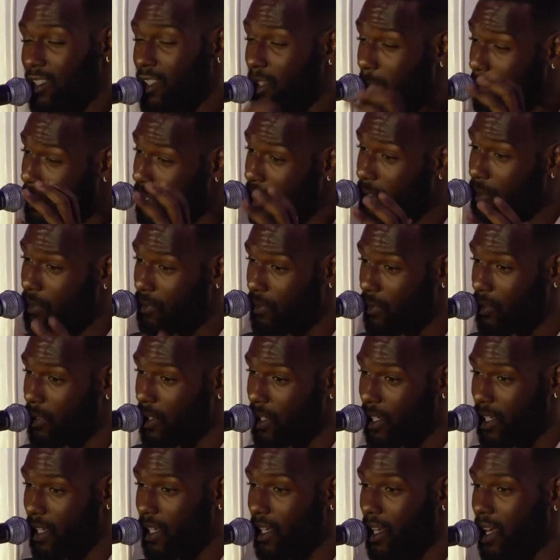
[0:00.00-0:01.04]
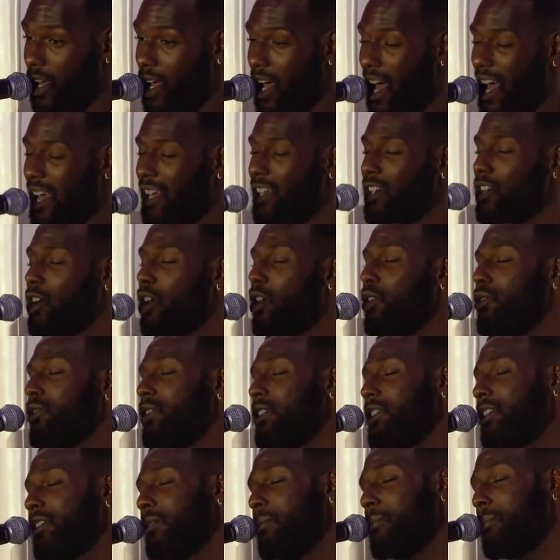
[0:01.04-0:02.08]
to be free, I can
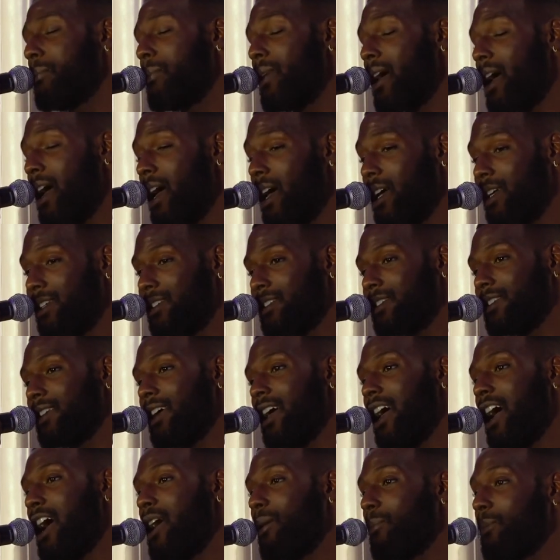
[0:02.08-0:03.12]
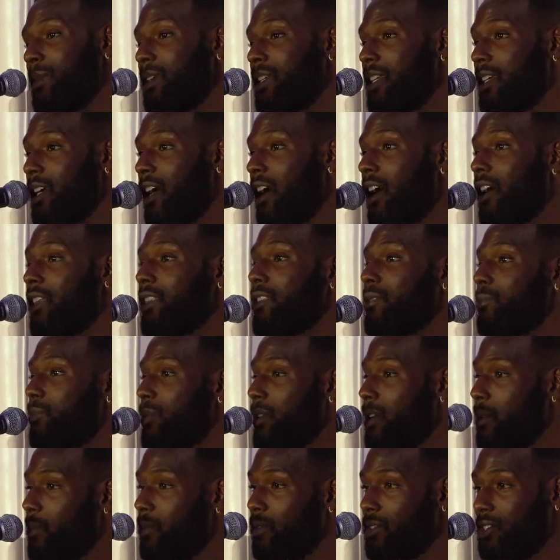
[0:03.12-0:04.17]
only imagine how many other
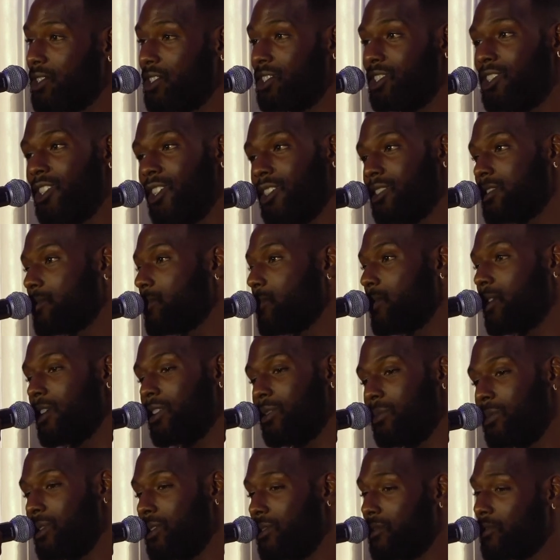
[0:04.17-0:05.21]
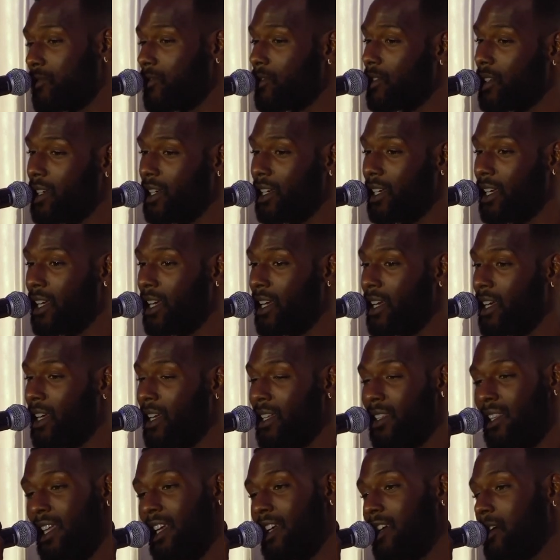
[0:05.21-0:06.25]
people just want to be free.
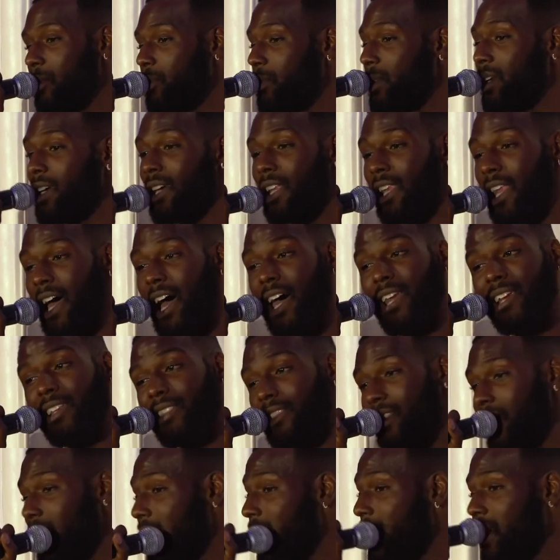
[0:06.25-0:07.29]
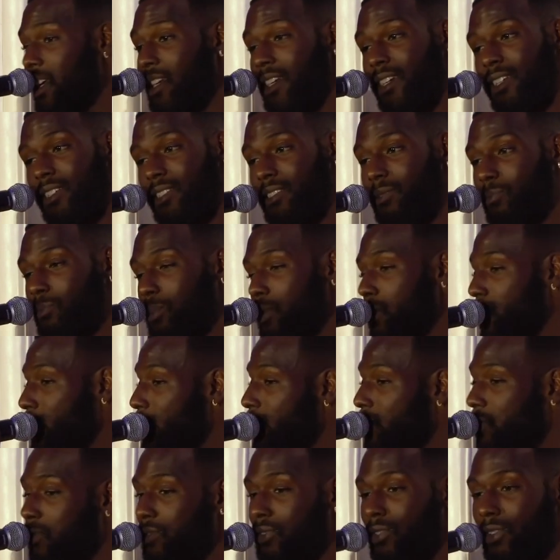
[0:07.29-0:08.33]
They could be a lot of things:
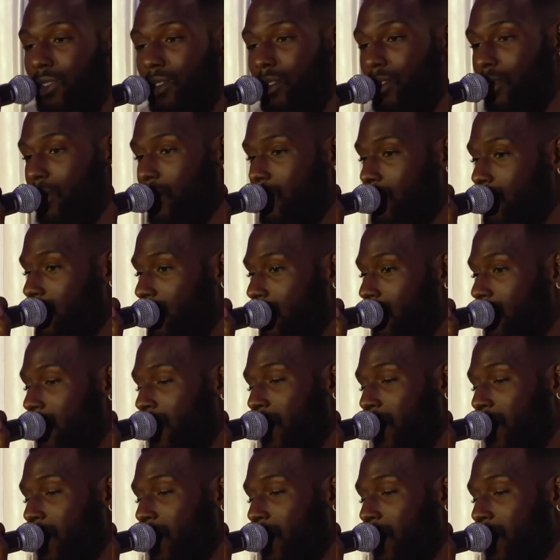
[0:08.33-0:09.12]
beautiful,